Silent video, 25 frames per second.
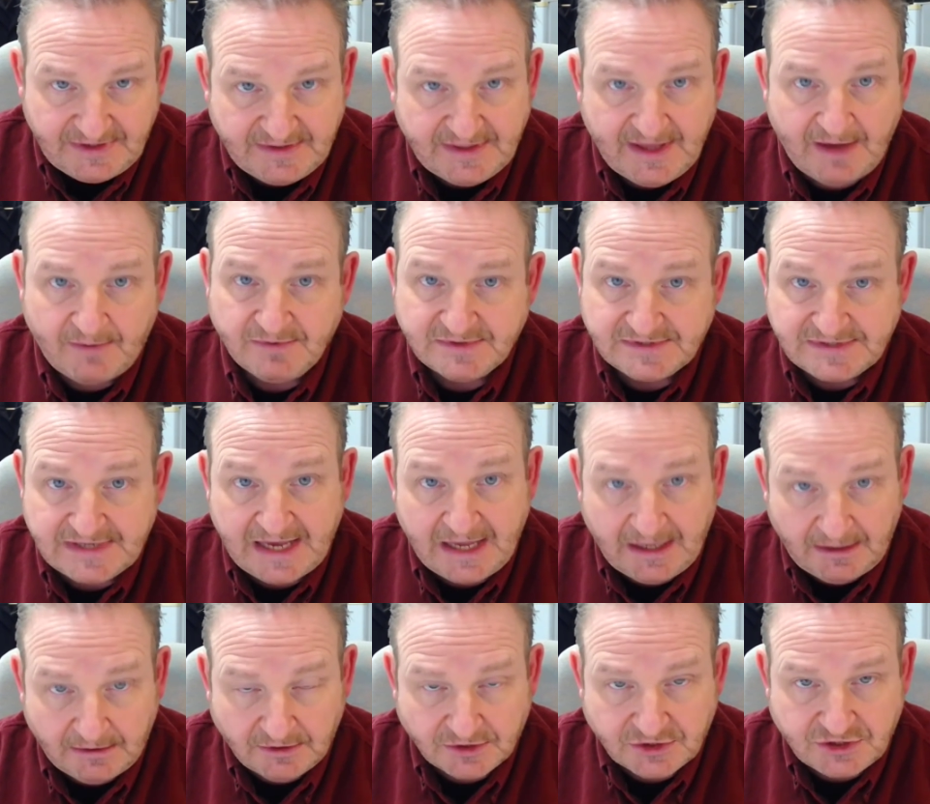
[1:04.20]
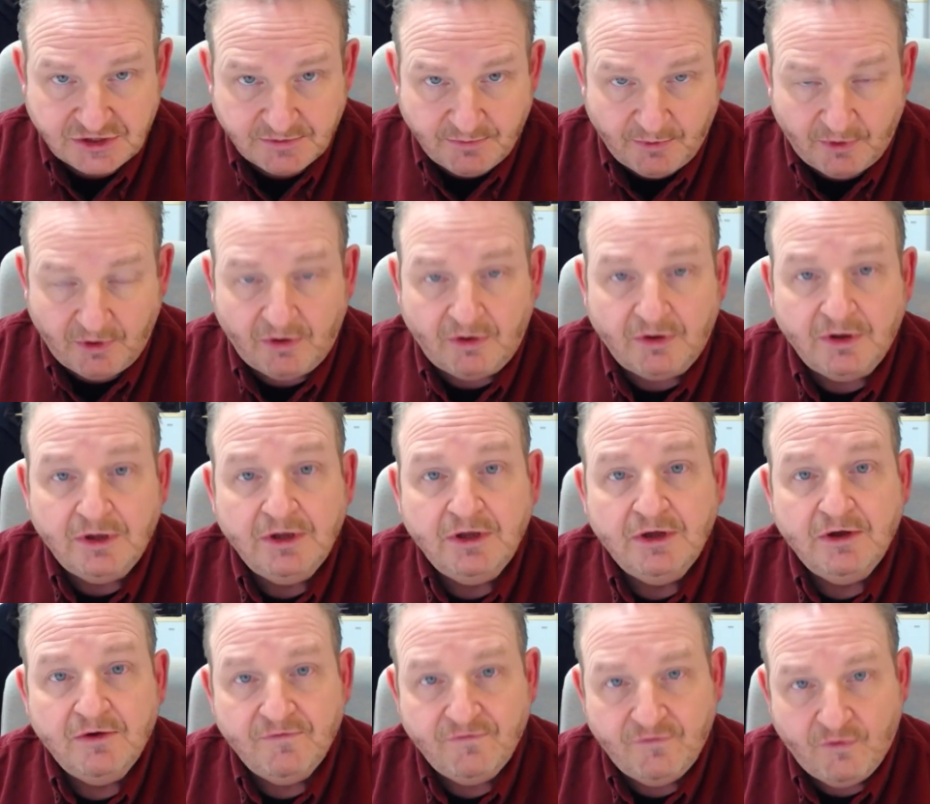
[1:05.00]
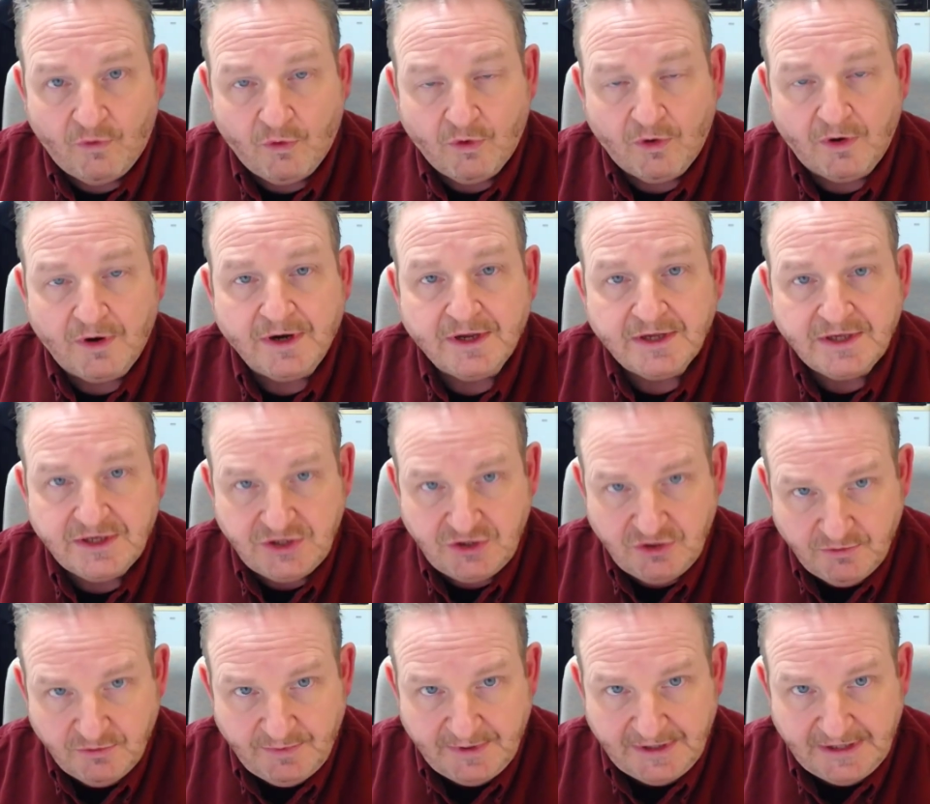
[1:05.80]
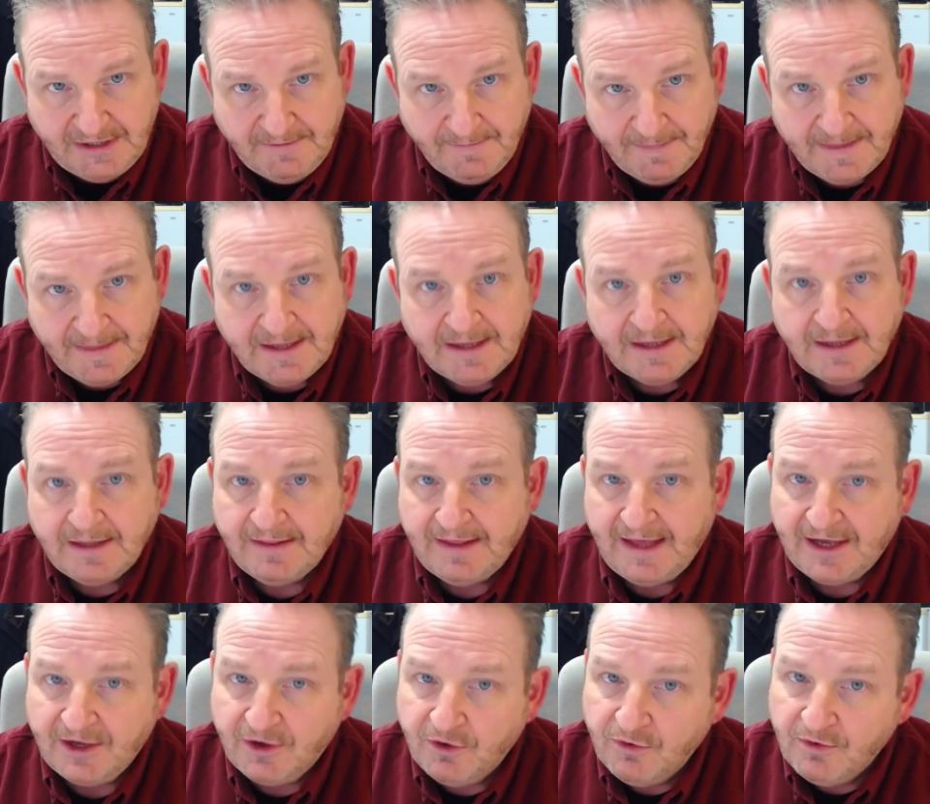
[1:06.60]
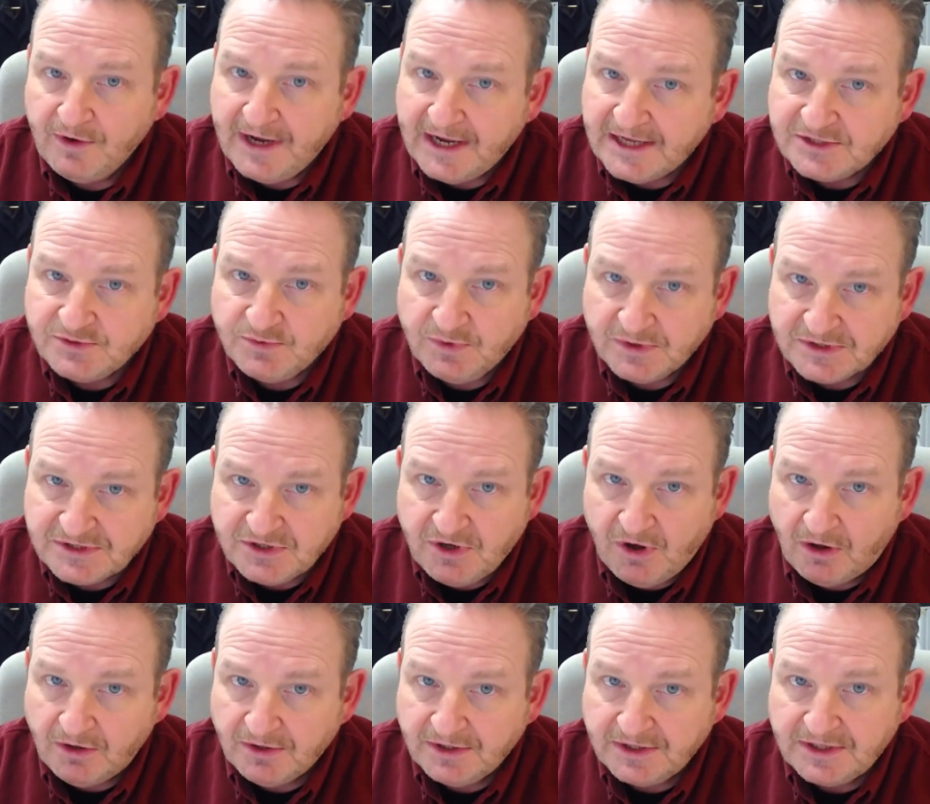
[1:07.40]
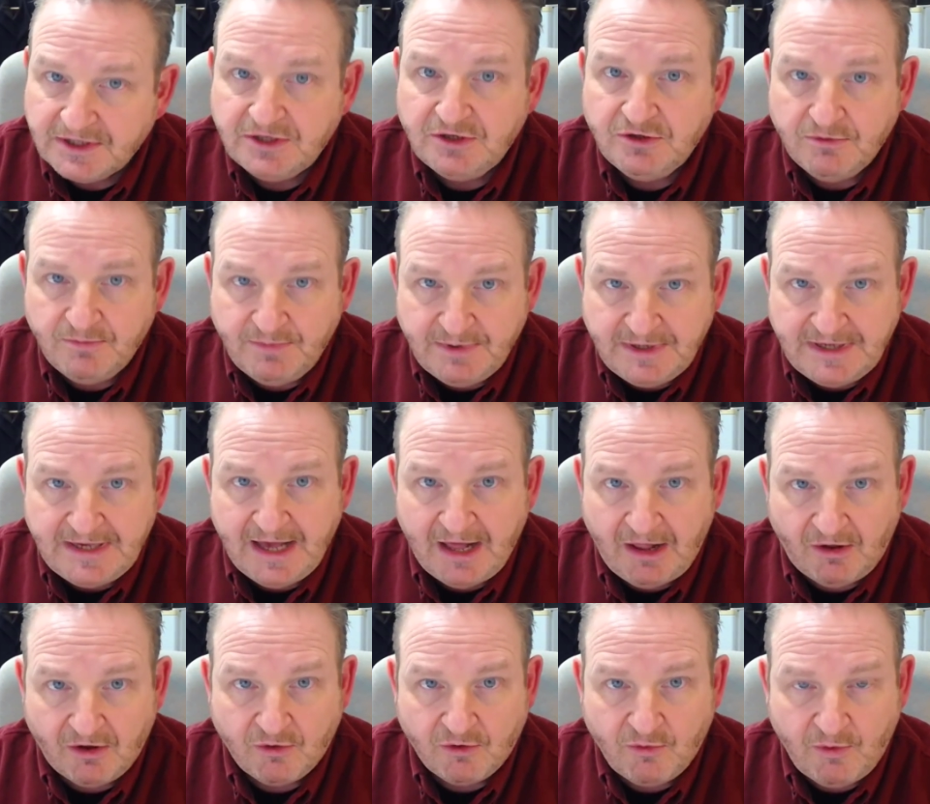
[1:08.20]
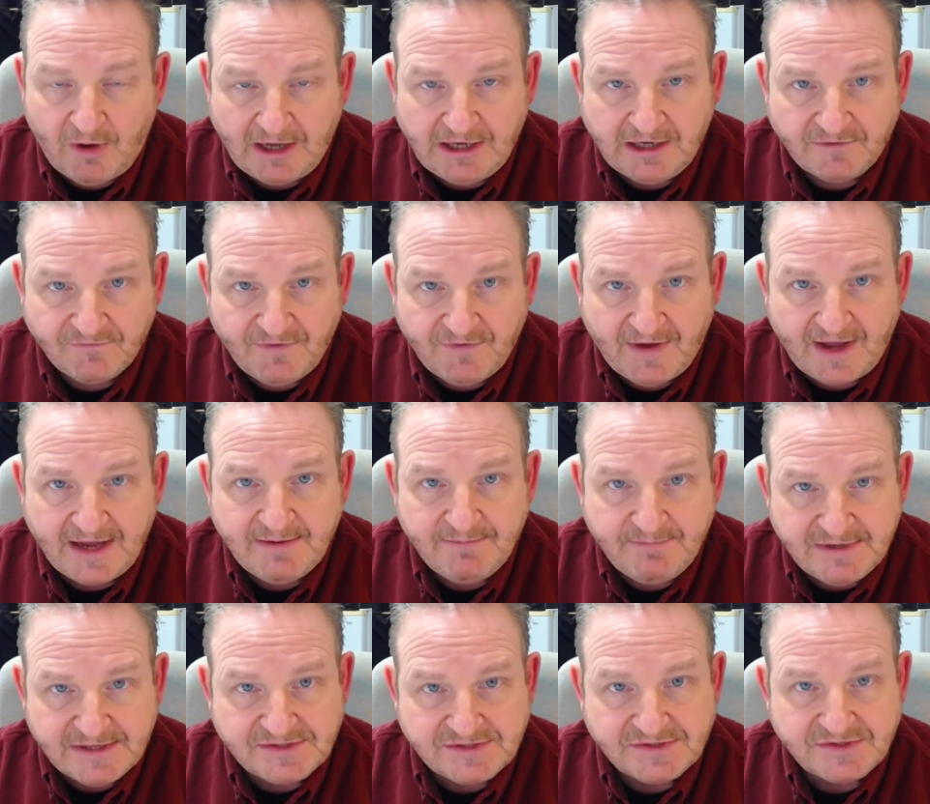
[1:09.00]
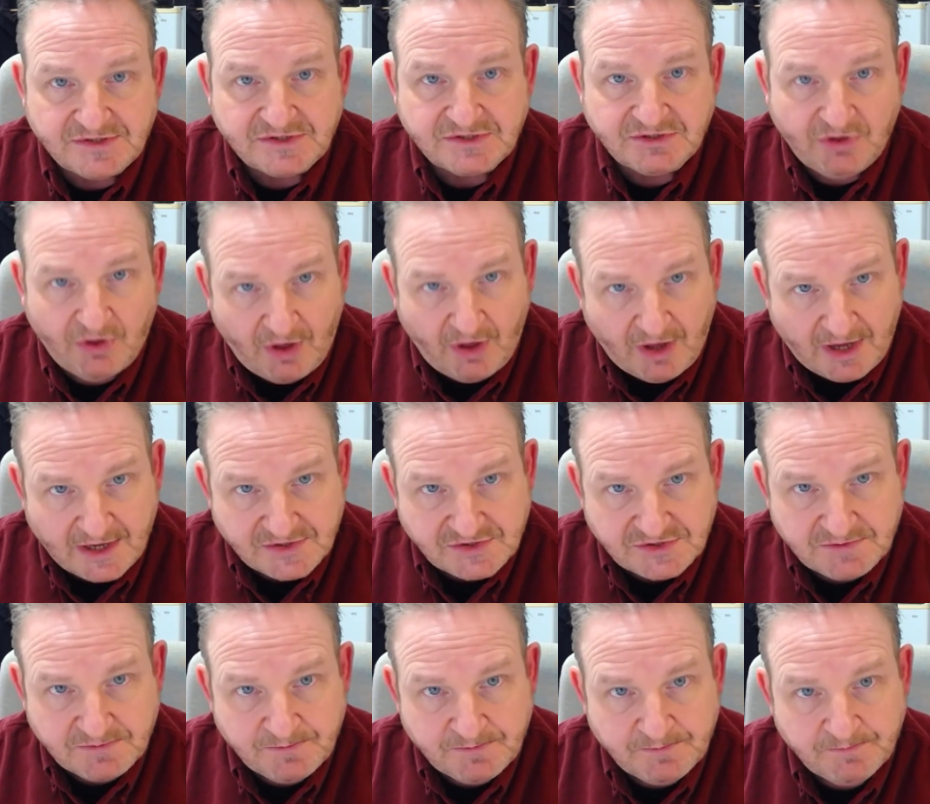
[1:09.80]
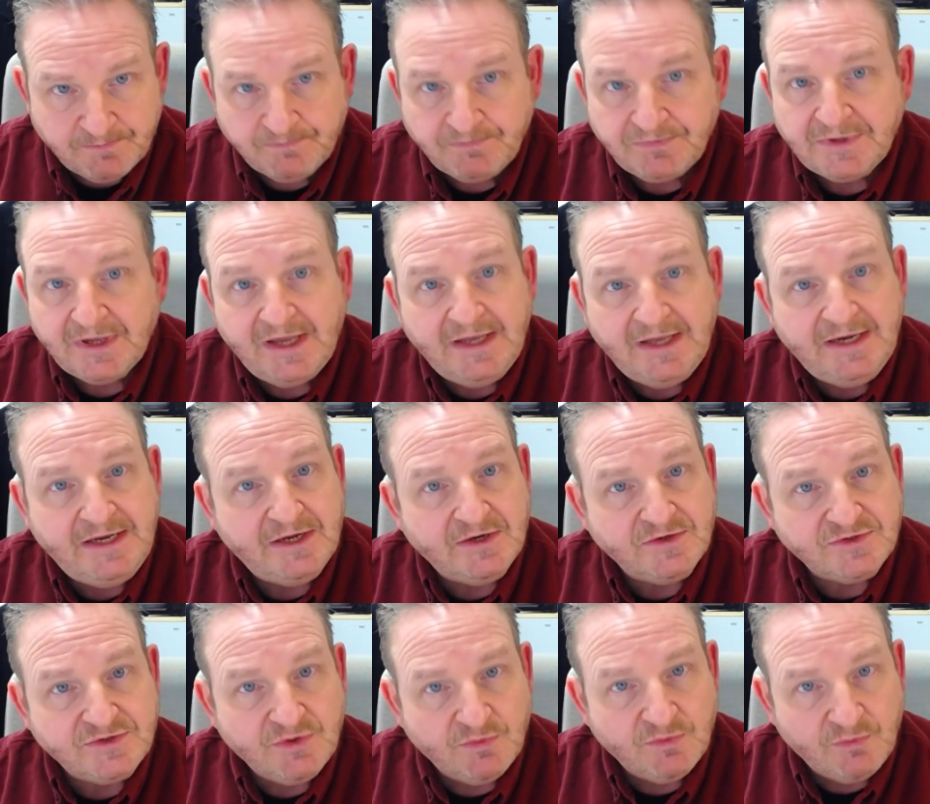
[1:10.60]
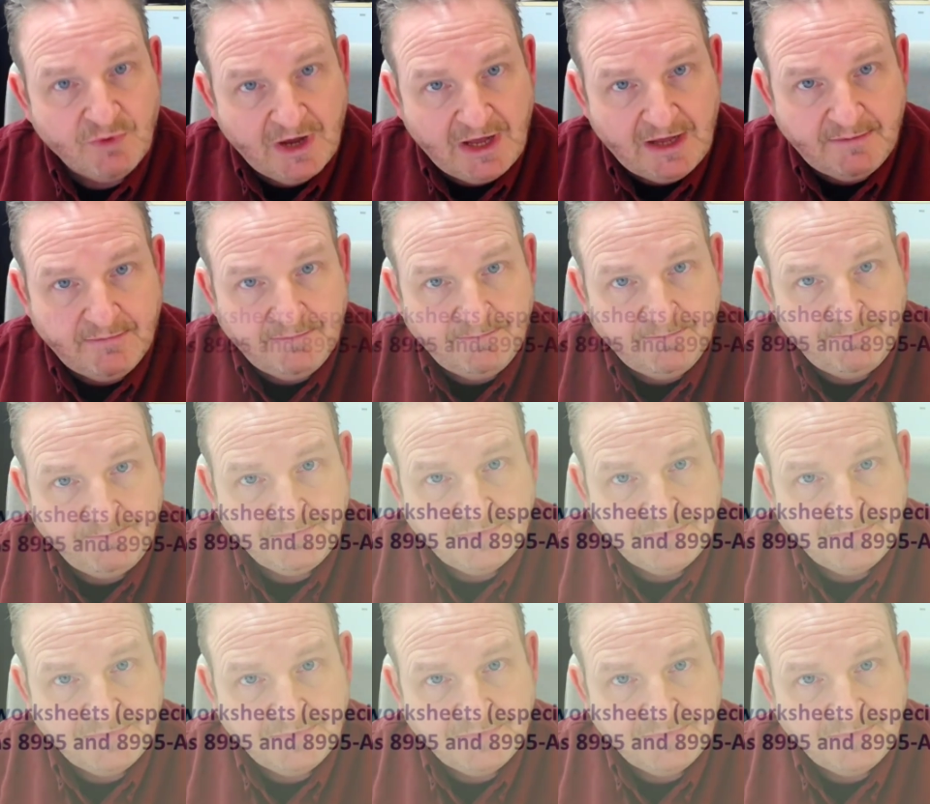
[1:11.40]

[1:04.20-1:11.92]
that was eligible for QBID. That creates what's called a QBL, qualified business loss. And here's the rub.